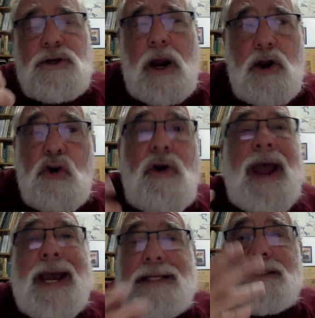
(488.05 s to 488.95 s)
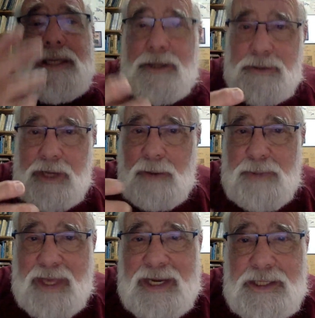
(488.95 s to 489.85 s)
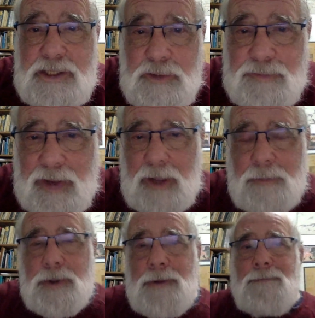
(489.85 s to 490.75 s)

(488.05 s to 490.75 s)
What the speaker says: are cracks here that are beginning to develop